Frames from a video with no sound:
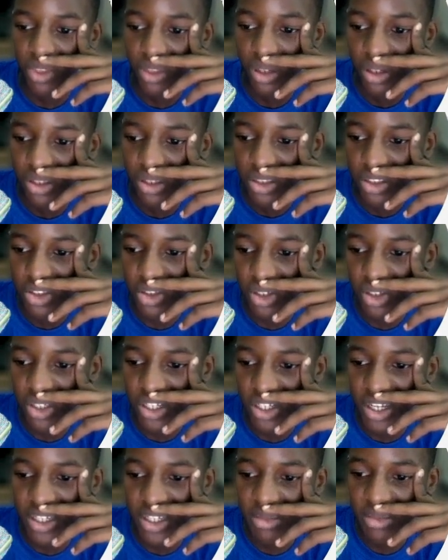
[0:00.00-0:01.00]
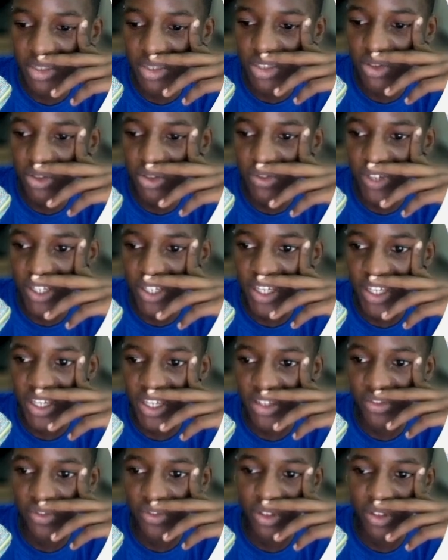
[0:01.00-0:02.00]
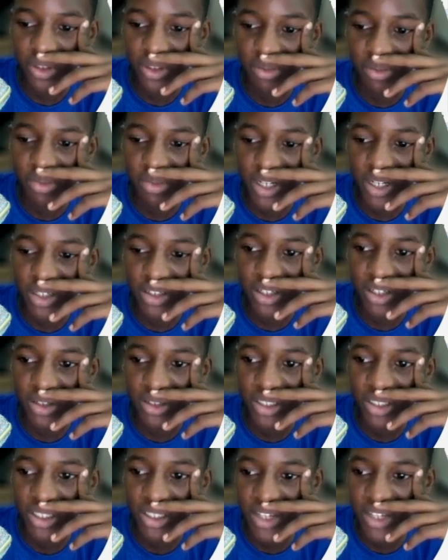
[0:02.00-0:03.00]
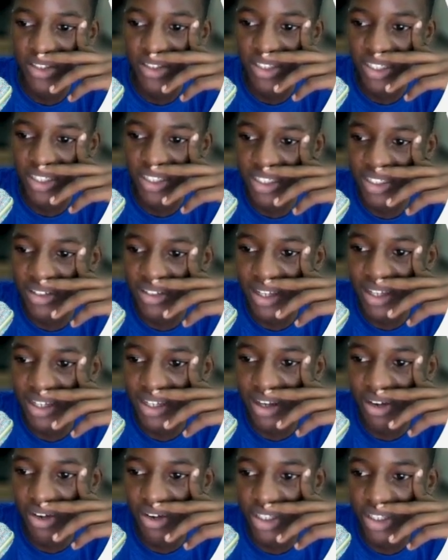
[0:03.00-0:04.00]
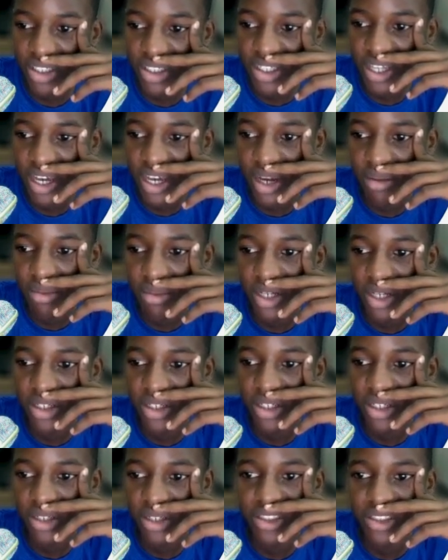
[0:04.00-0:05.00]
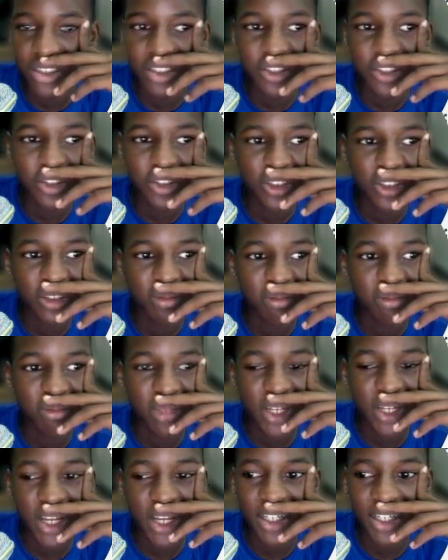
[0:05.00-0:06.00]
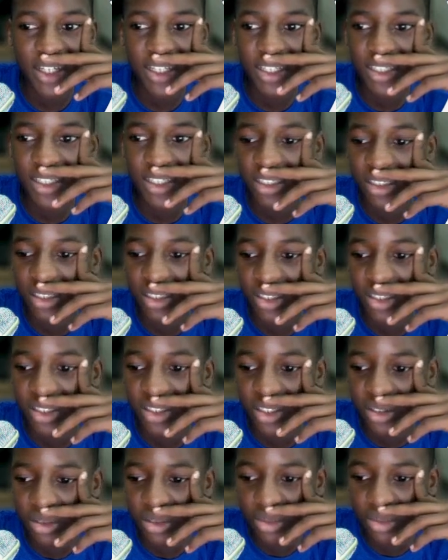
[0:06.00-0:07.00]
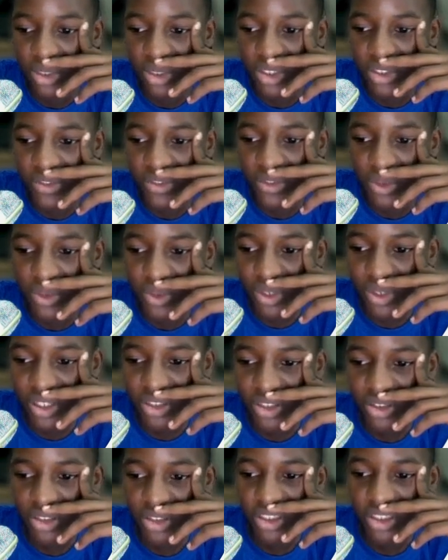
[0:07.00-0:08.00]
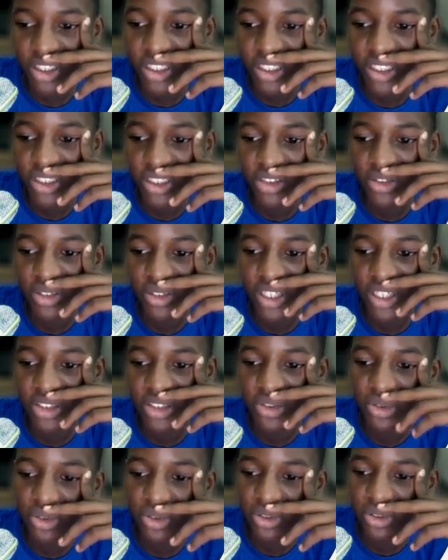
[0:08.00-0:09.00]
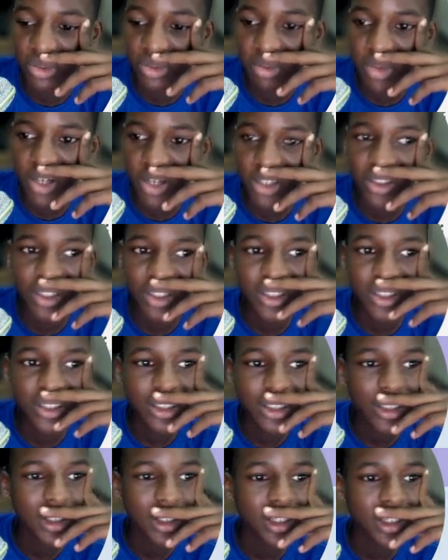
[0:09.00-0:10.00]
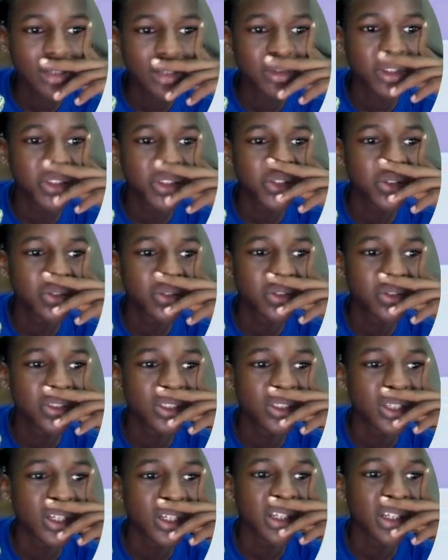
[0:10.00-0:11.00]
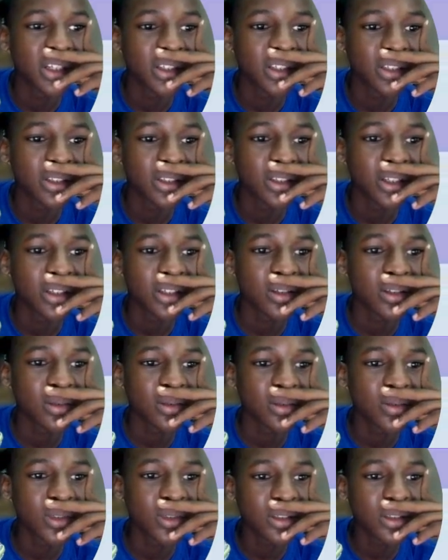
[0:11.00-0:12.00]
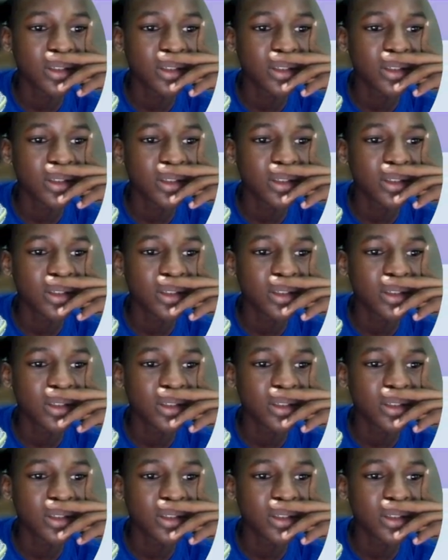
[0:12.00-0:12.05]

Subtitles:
This other image over here is for the background. As you can see right now, currently our background is just blank, but if you want, again, you can choose background. Let me just choose any random one.